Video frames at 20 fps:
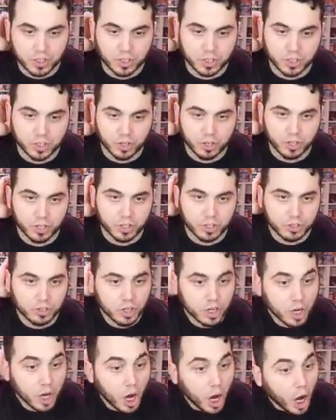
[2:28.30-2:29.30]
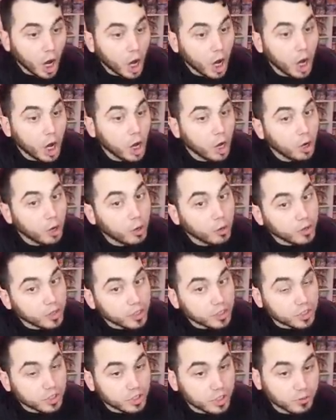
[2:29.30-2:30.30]
the target to... Oh,
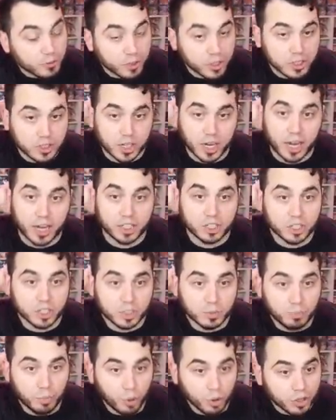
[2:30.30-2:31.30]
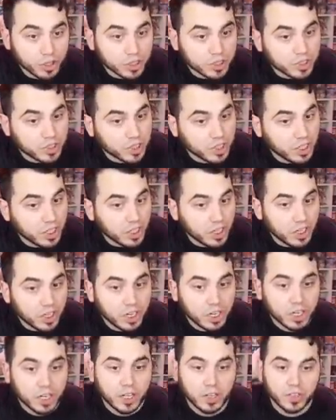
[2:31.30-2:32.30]
these are different attacks. So that's Bullet Seed,
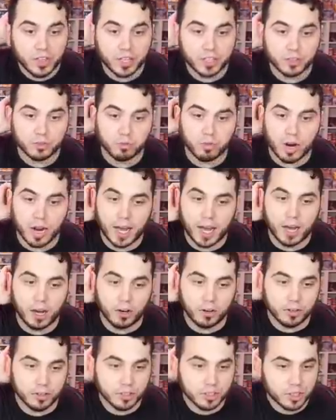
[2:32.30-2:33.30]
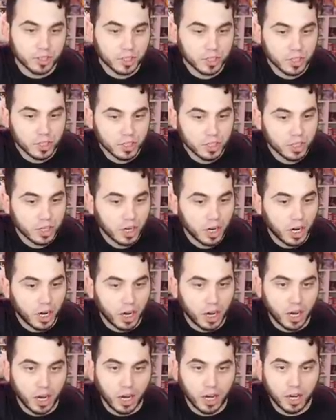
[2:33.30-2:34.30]
that's Round,
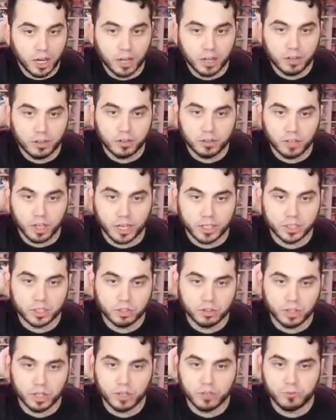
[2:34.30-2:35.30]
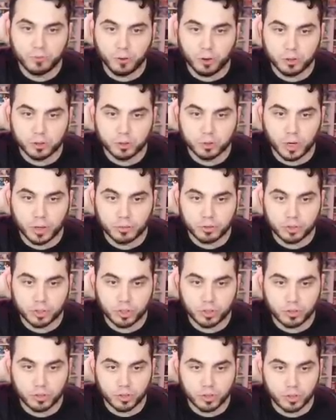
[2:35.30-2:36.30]
uh, Light Screen, Full Swipe,
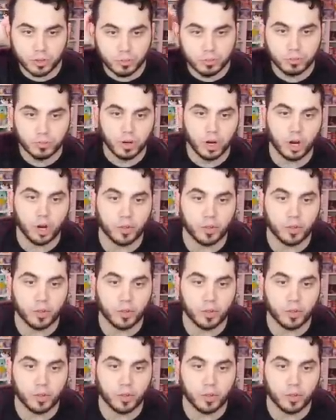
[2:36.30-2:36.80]
Trick Room. Oh,